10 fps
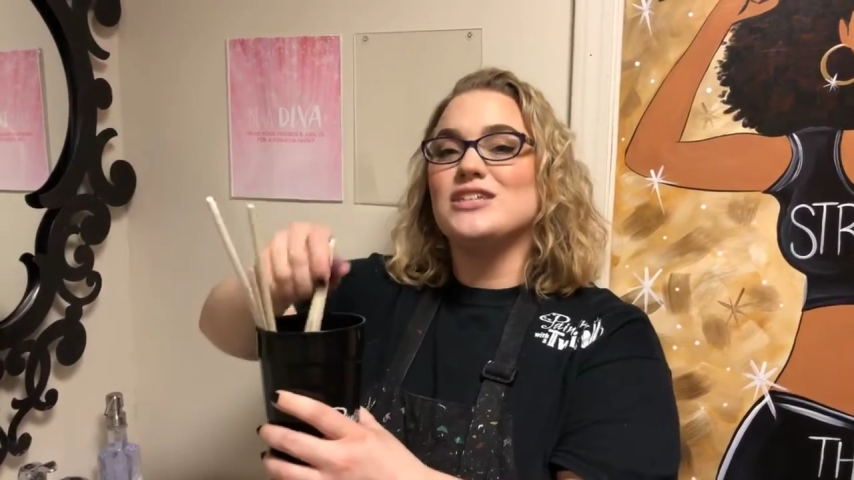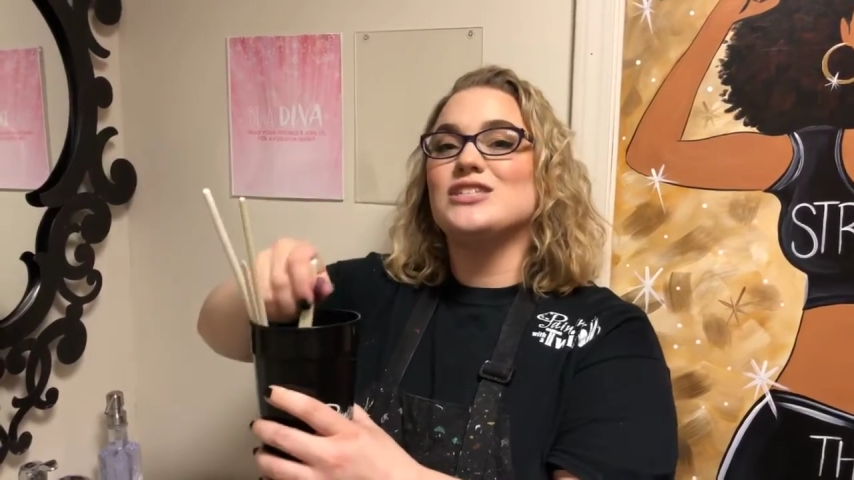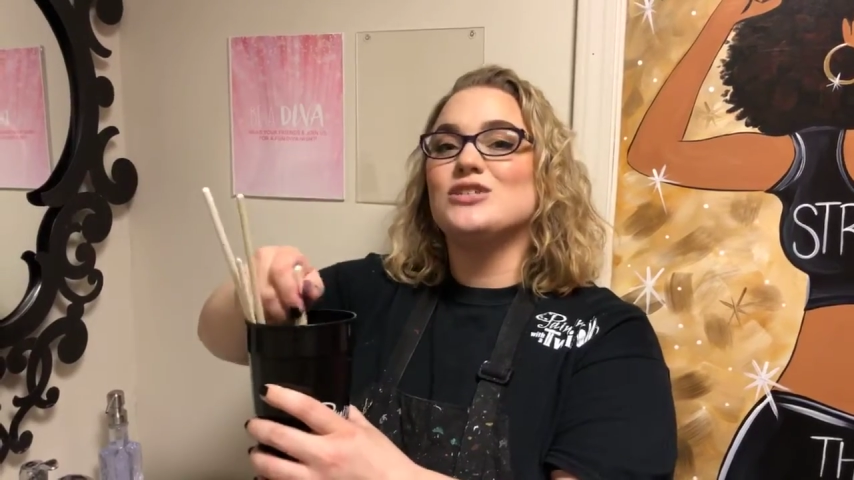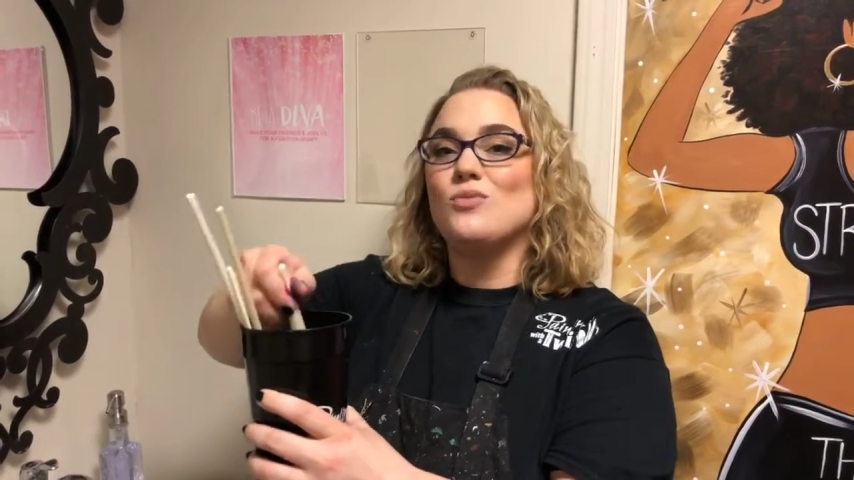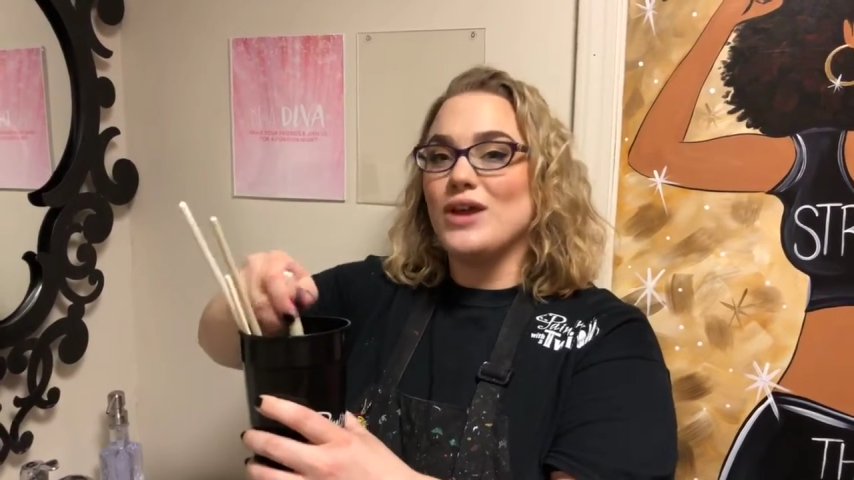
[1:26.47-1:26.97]

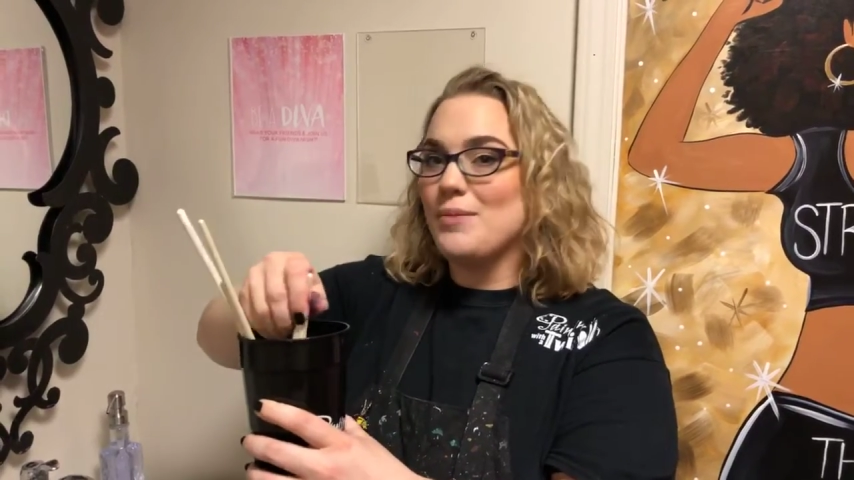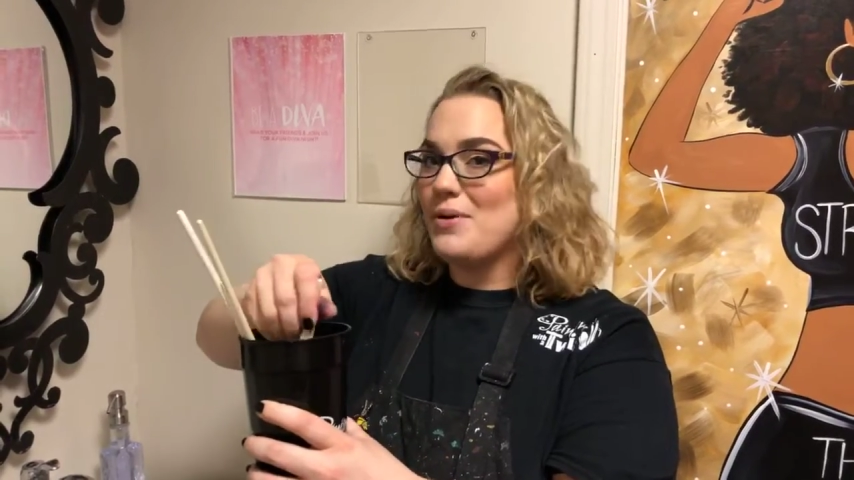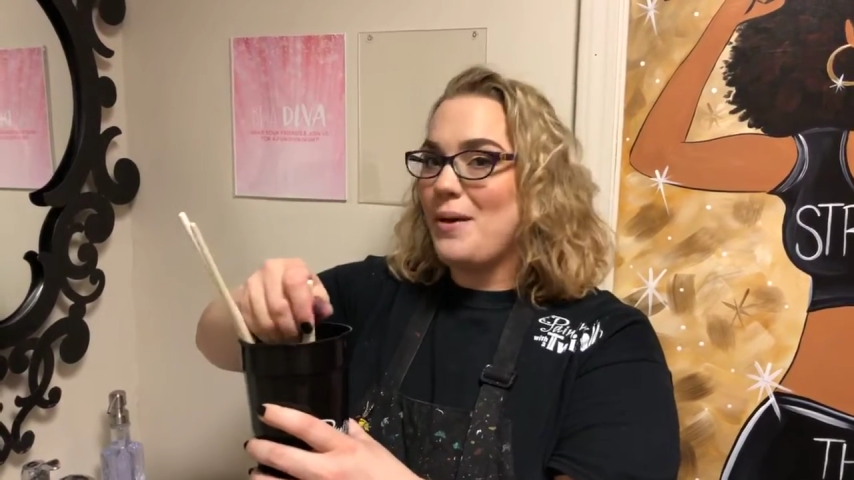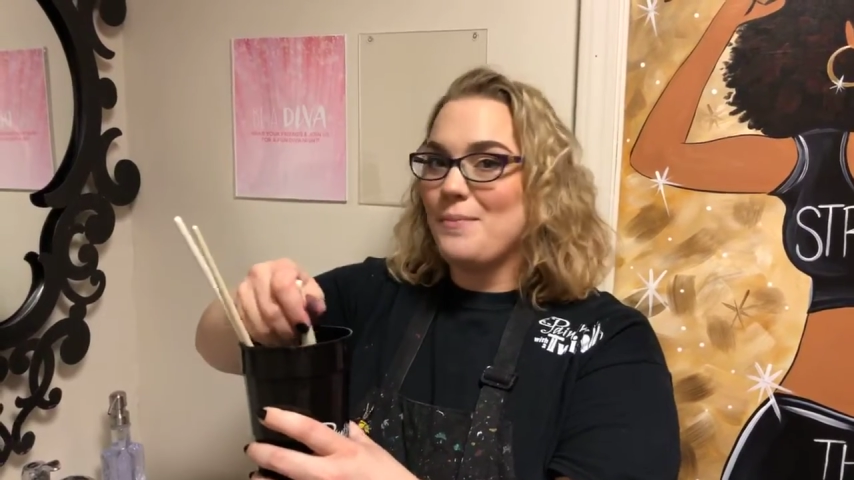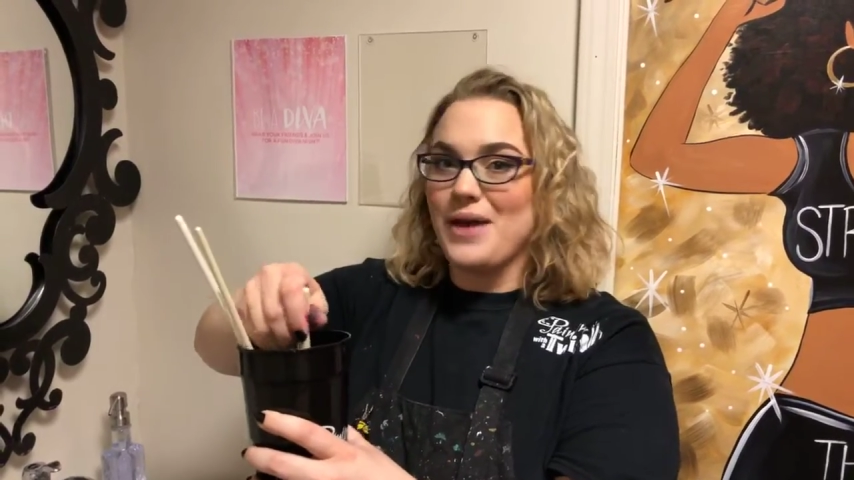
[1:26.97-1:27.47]
sweep
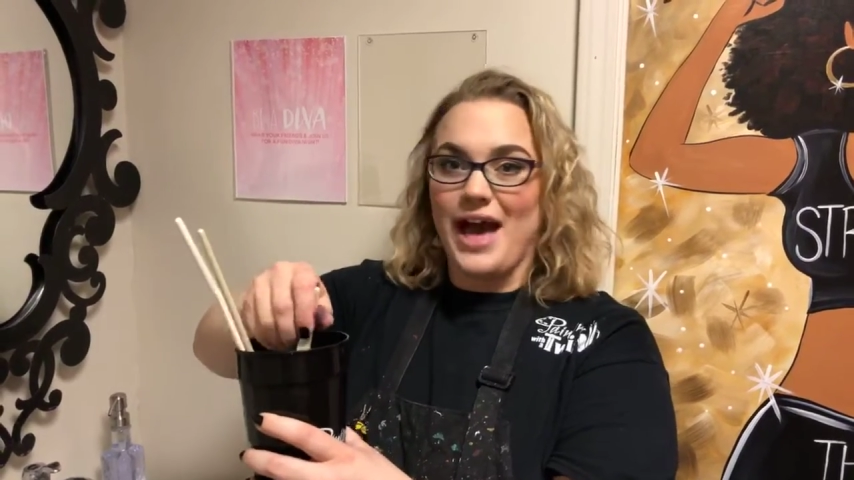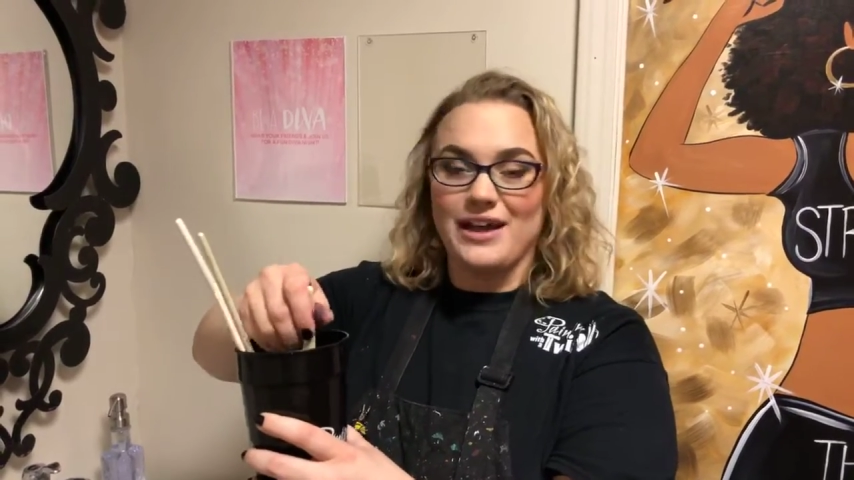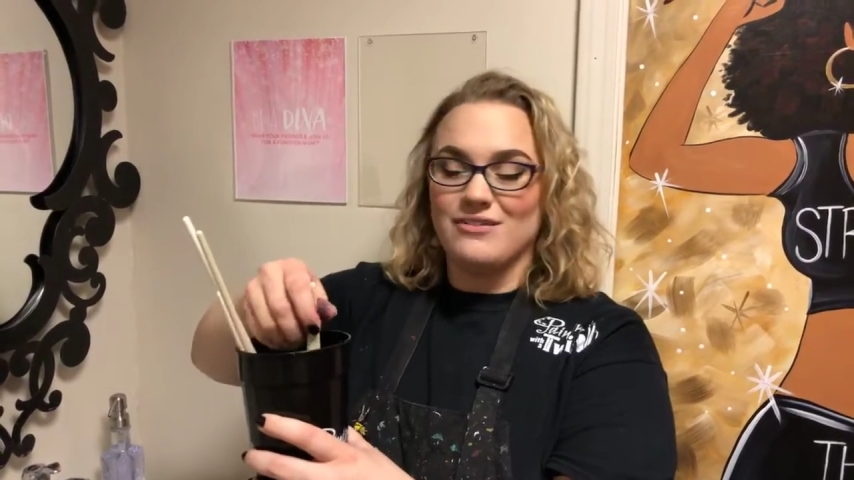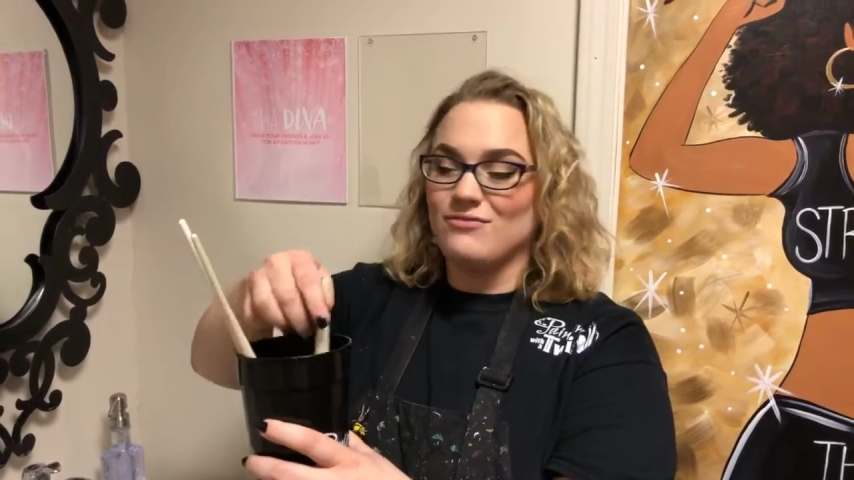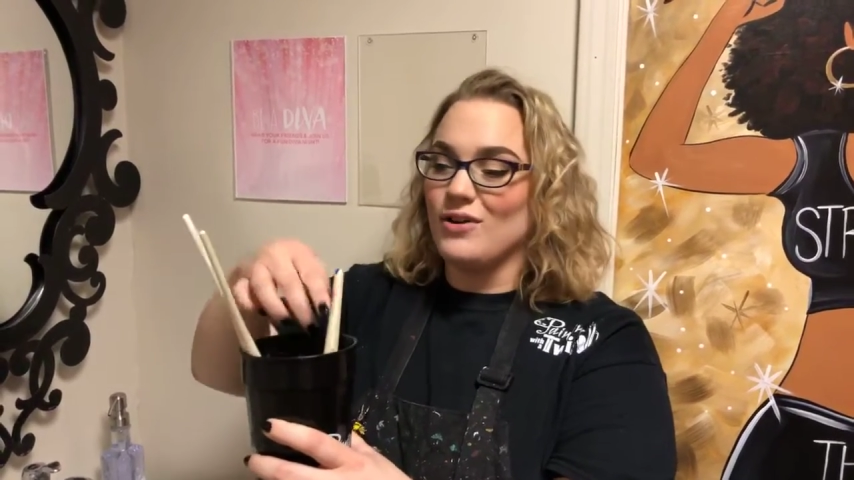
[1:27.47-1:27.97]
back
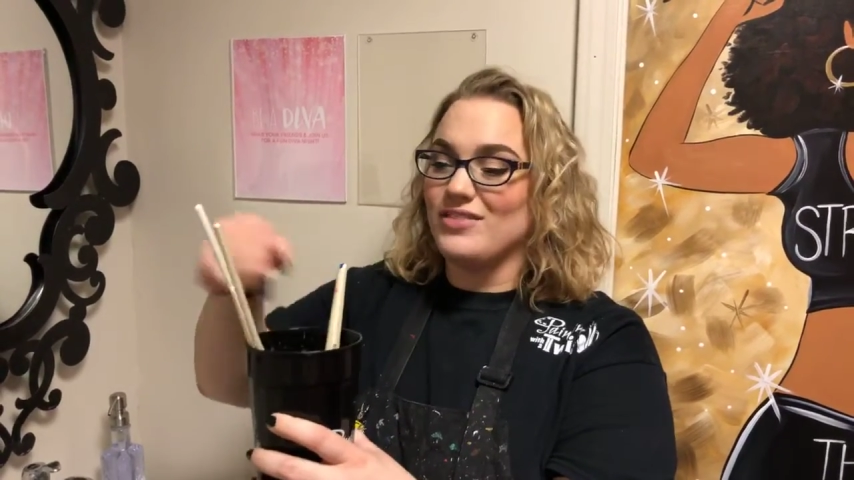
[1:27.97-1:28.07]
and forth.